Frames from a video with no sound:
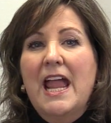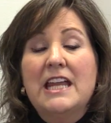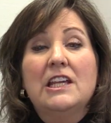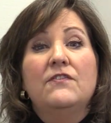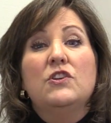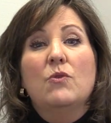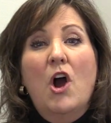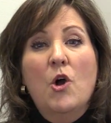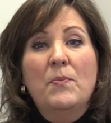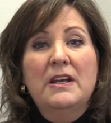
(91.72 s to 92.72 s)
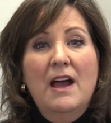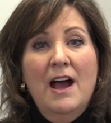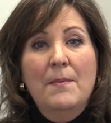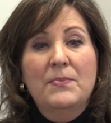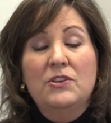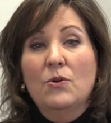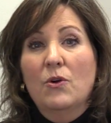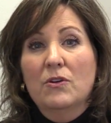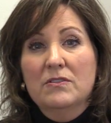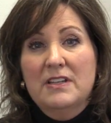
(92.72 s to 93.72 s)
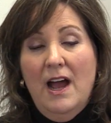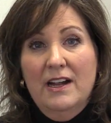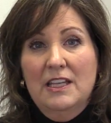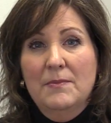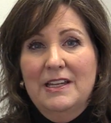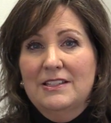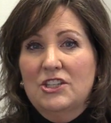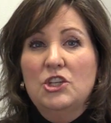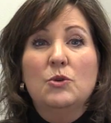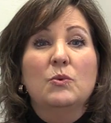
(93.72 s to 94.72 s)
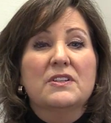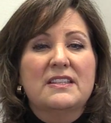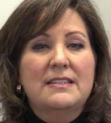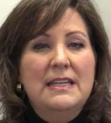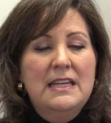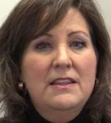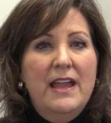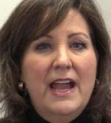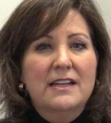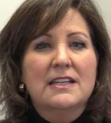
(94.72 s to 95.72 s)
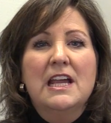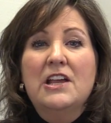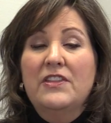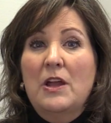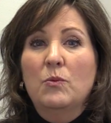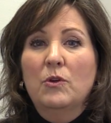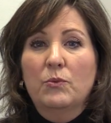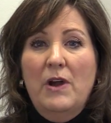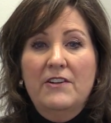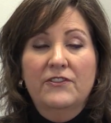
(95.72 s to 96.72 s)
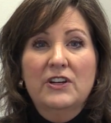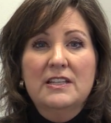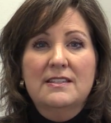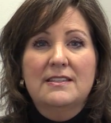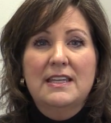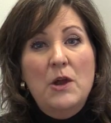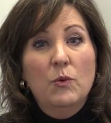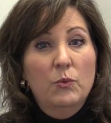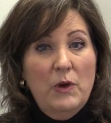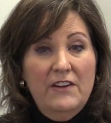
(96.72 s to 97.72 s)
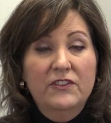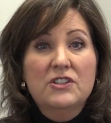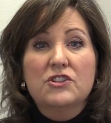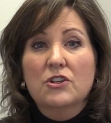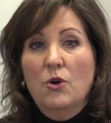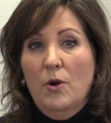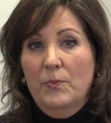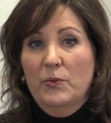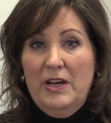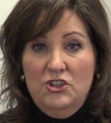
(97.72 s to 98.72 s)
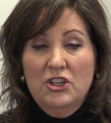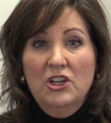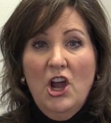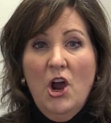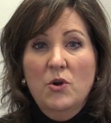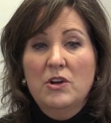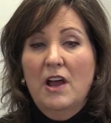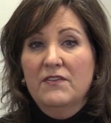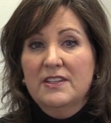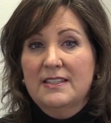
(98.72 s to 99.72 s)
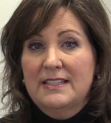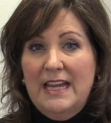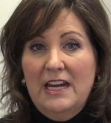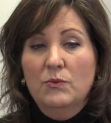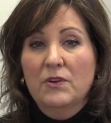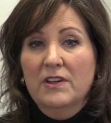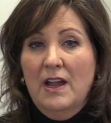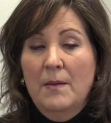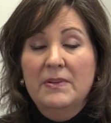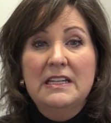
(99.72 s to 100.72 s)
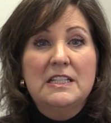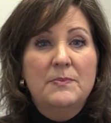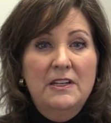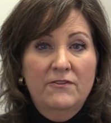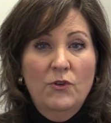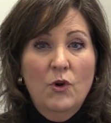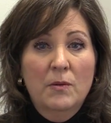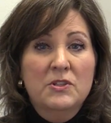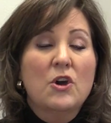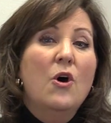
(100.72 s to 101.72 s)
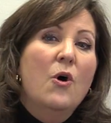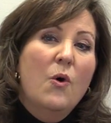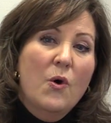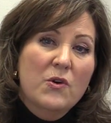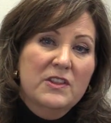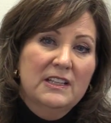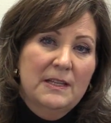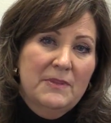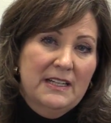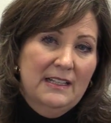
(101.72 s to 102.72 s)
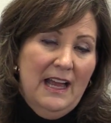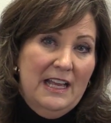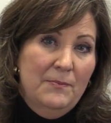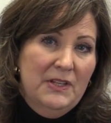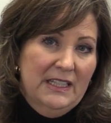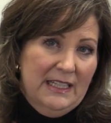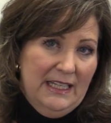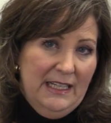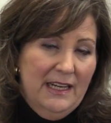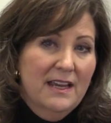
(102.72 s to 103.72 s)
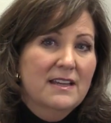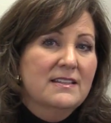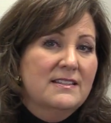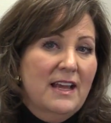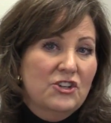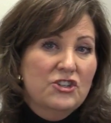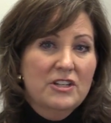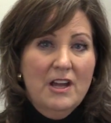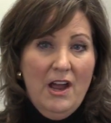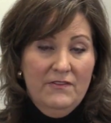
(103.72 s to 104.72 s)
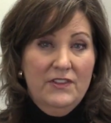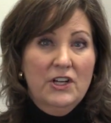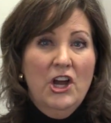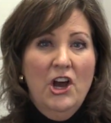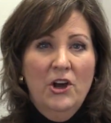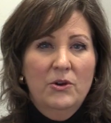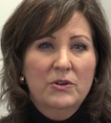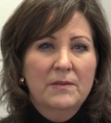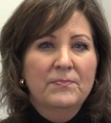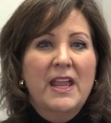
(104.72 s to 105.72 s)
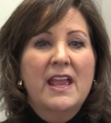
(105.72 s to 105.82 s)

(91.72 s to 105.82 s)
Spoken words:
And if you open up your documents, you will see that they will reference the corporation code of the state where the company is being formed, or the limited liability section of the code.